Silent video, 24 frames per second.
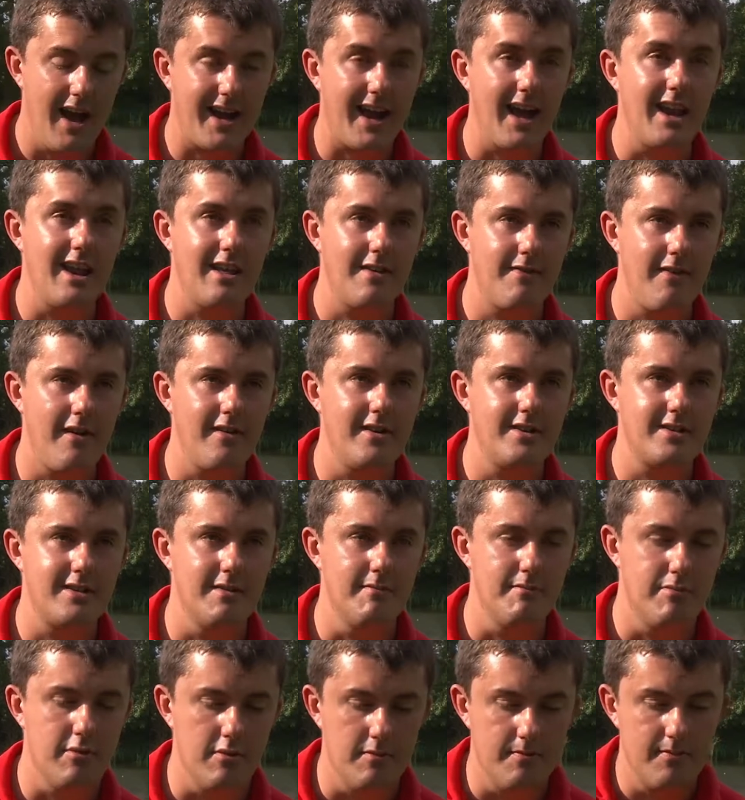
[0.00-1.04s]
again, it's very
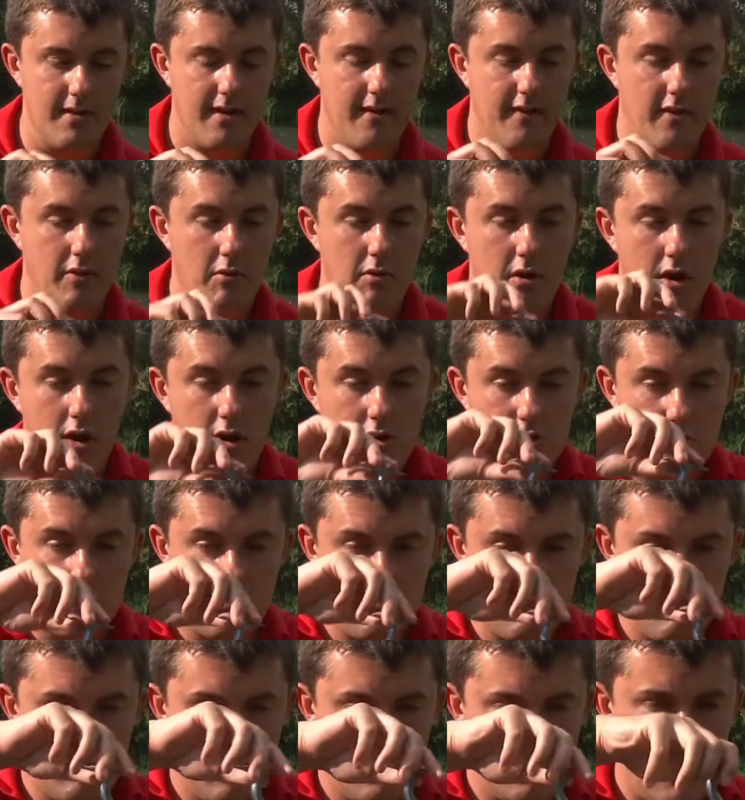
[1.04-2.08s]
simple. If you watch,
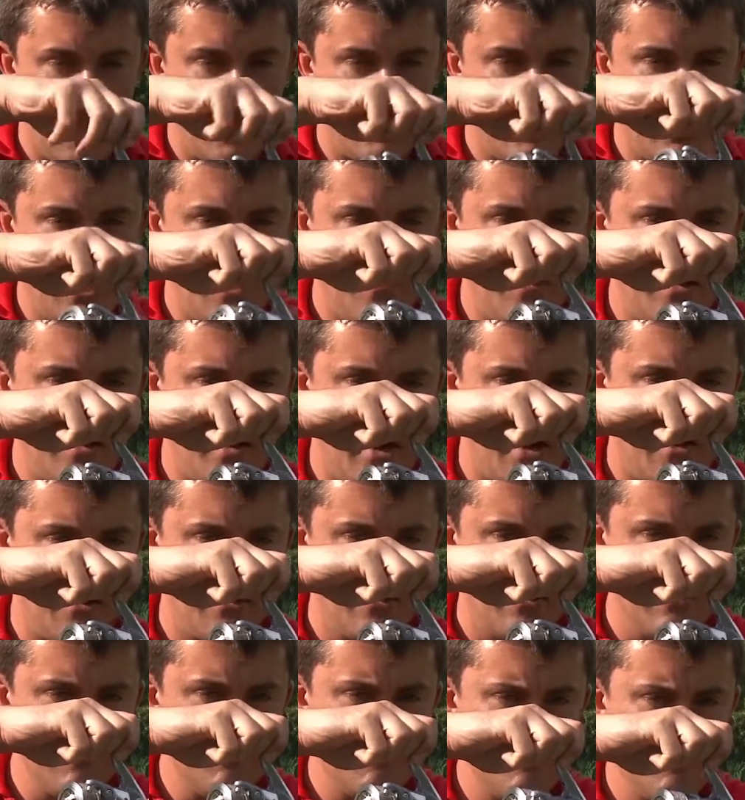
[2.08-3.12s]
as I turn this
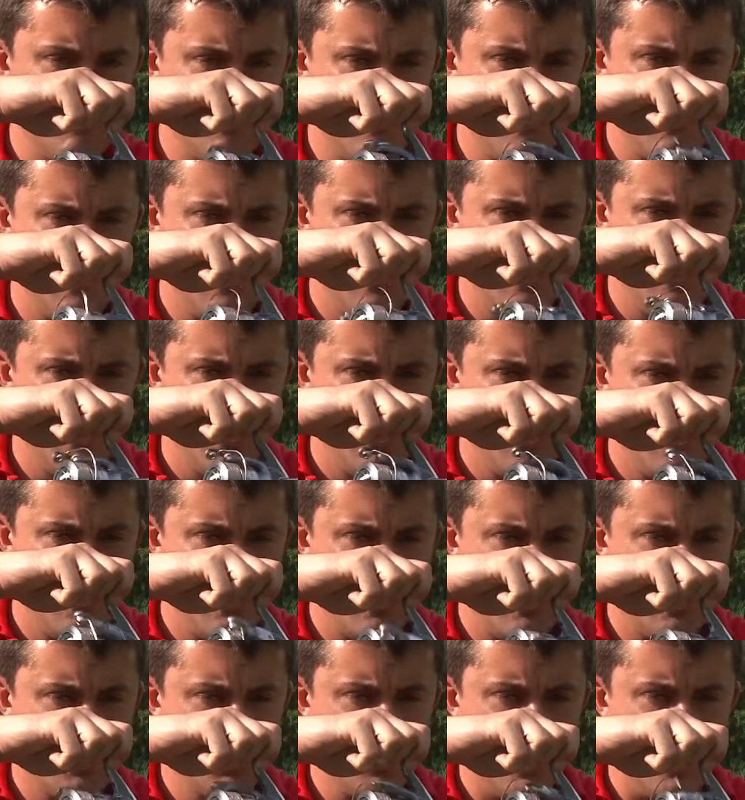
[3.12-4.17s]
handle,
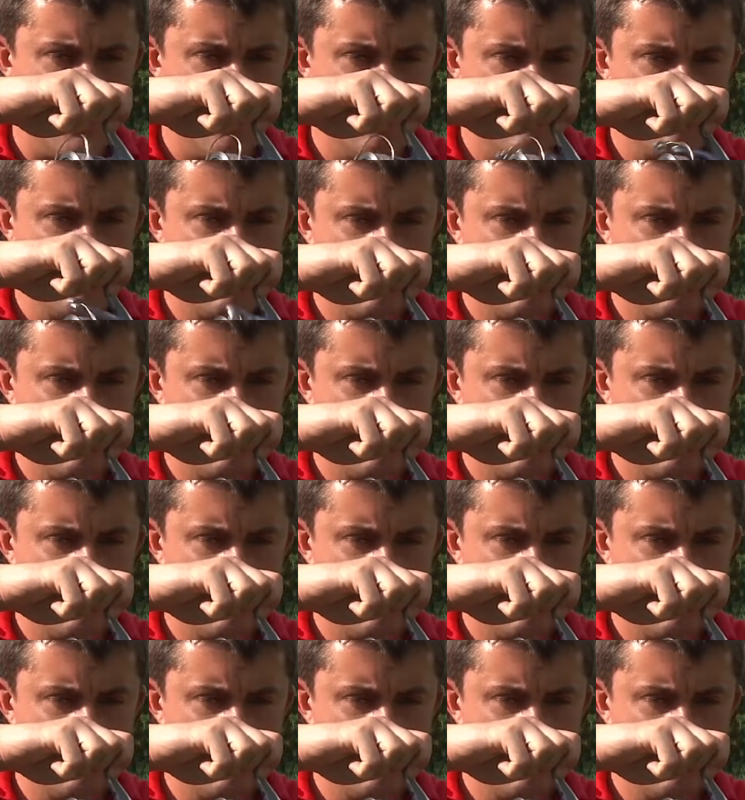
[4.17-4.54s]
the reel